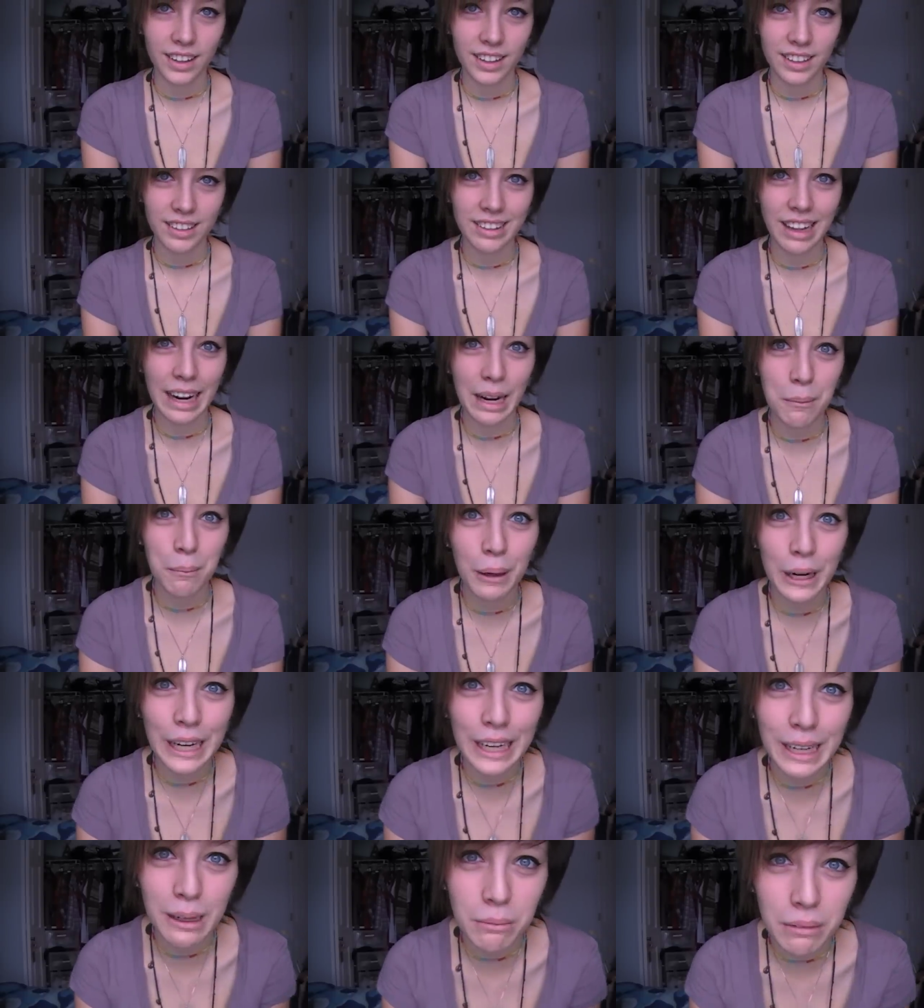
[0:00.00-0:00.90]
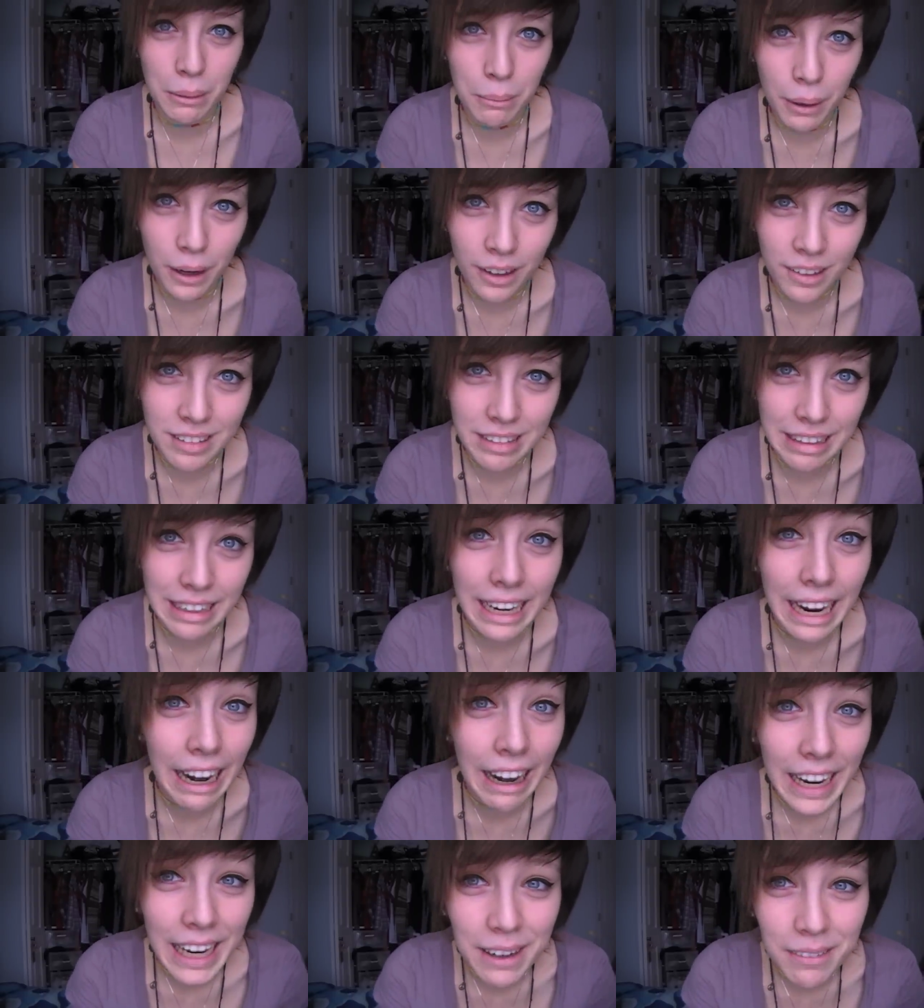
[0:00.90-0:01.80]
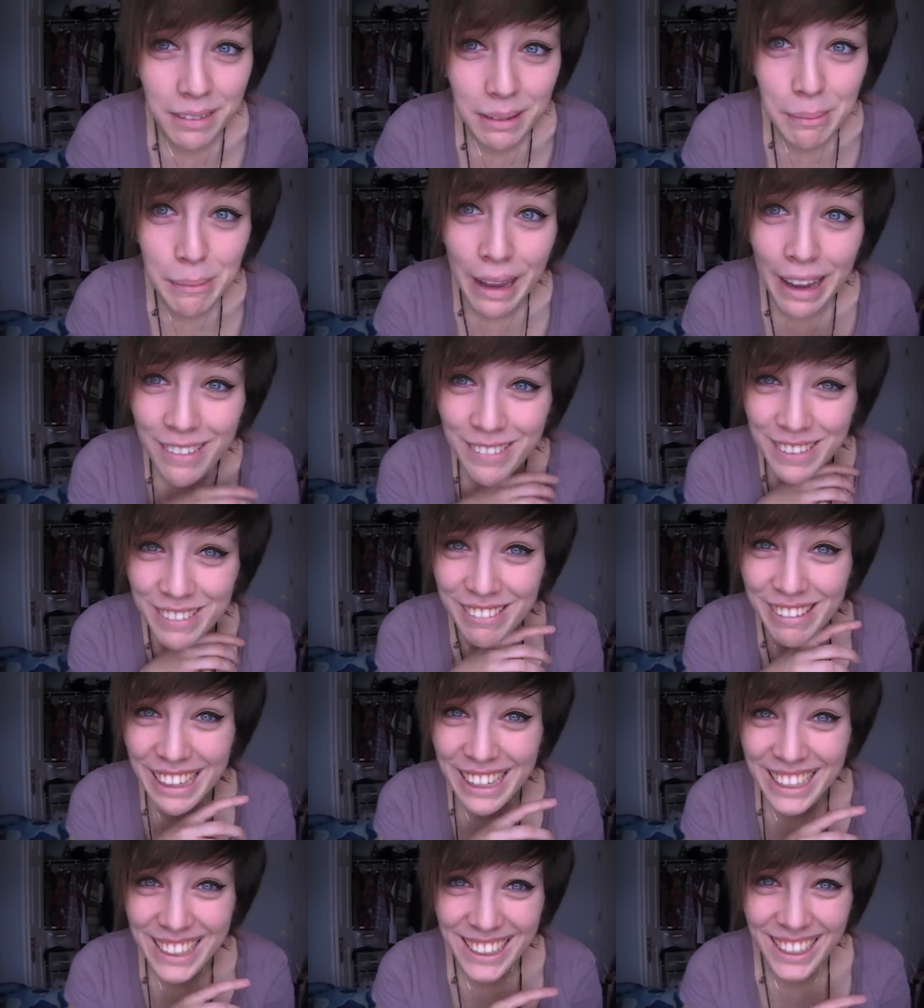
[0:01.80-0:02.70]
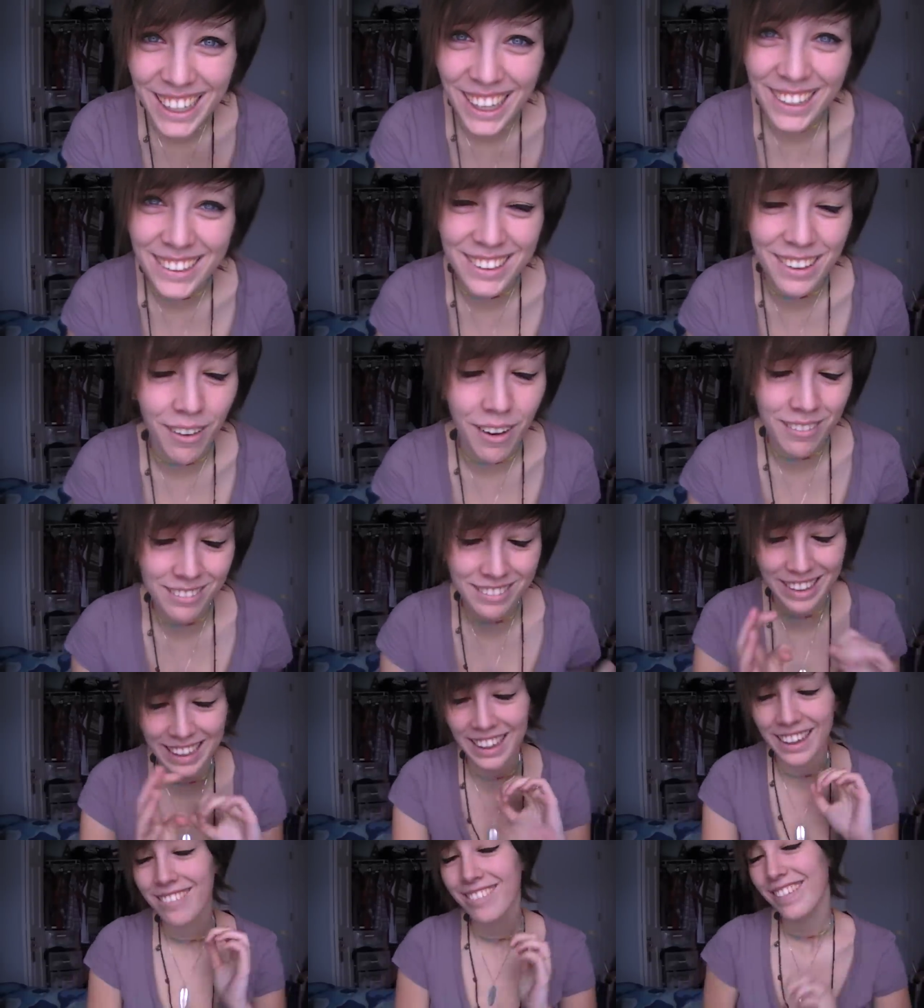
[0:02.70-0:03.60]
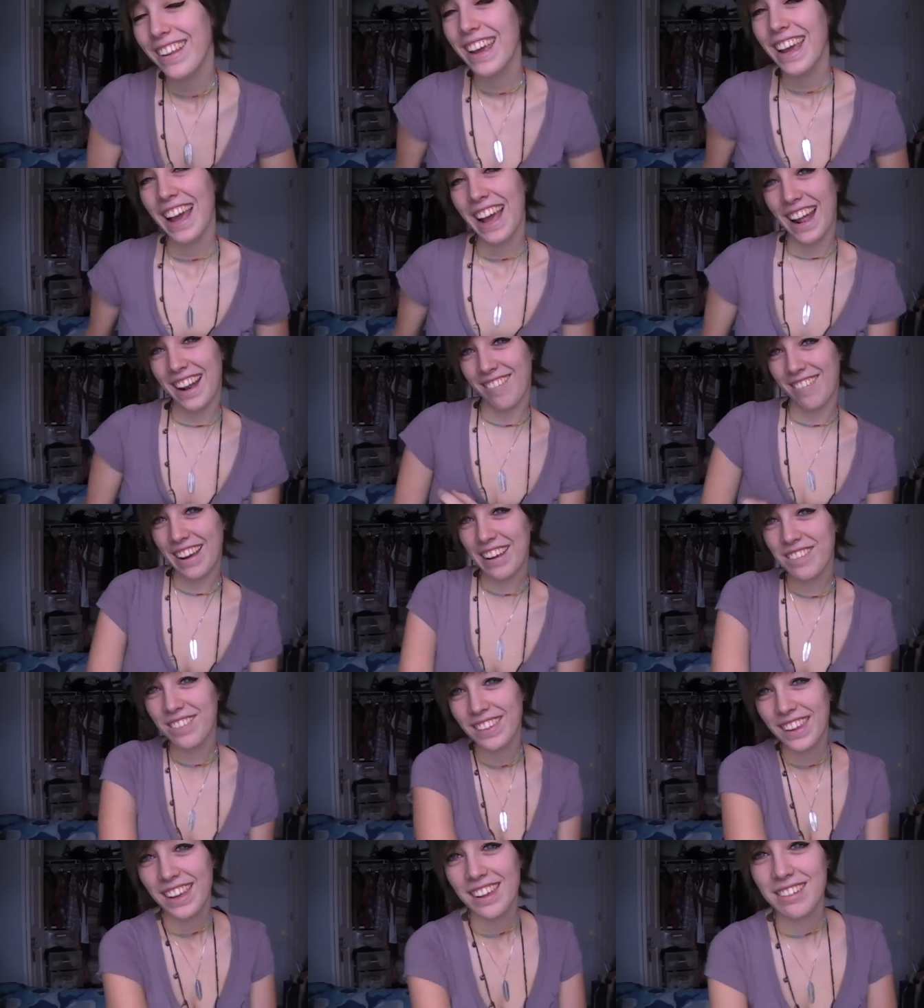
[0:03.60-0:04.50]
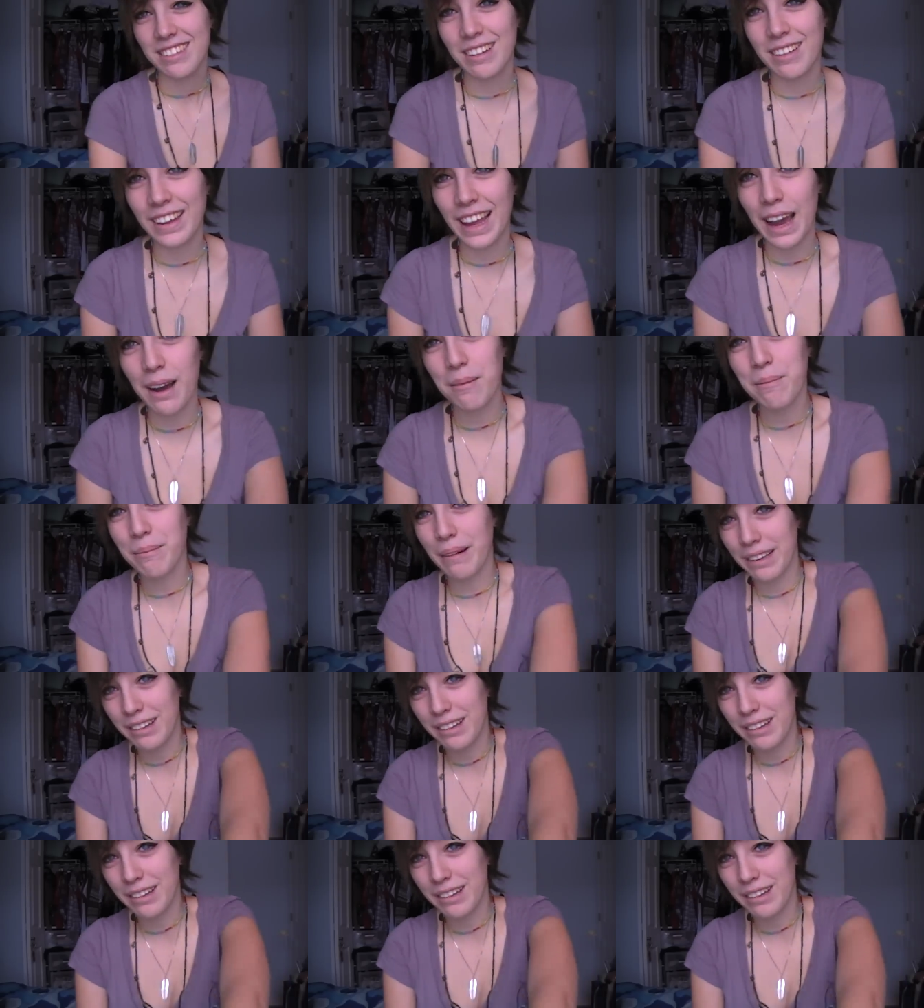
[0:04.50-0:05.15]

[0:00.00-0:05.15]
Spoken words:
So I can put it in my purse and carry it with me everywhere. No, I'm kidding. Anyway, so yeah, my